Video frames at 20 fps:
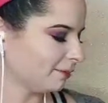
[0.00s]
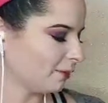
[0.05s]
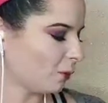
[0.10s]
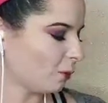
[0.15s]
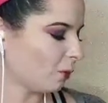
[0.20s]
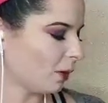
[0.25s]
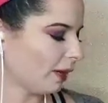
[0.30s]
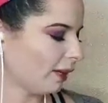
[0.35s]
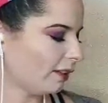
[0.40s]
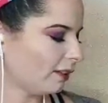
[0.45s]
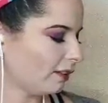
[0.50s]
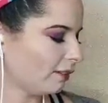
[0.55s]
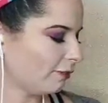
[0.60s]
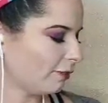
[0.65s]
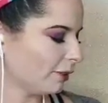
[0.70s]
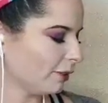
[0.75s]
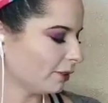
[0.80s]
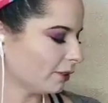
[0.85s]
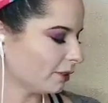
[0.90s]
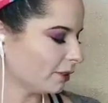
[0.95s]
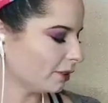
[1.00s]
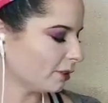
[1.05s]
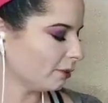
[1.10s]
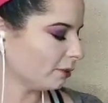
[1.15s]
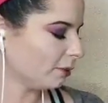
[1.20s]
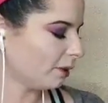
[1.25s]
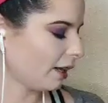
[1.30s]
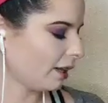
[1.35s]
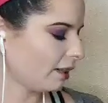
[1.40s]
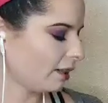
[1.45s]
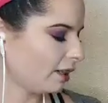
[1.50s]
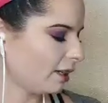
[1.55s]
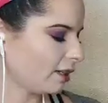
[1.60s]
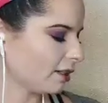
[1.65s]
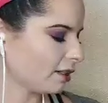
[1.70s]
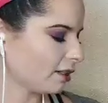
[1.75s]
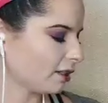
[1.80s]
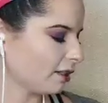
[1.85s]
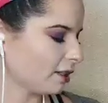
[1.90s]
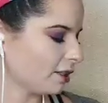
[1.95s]
Right in the feels. Right in the
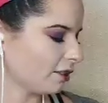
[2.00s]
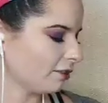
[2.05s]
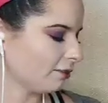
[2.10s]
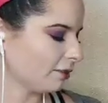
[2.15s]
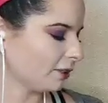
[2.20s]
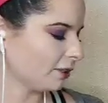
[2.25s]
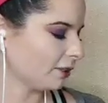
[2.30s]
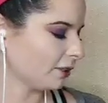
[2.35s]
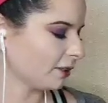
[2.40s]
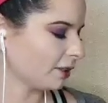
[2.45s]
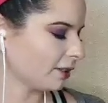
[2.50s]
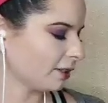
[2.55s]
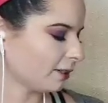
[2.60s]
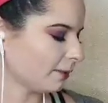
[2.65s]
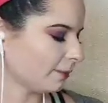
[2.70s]
nostalgia feels.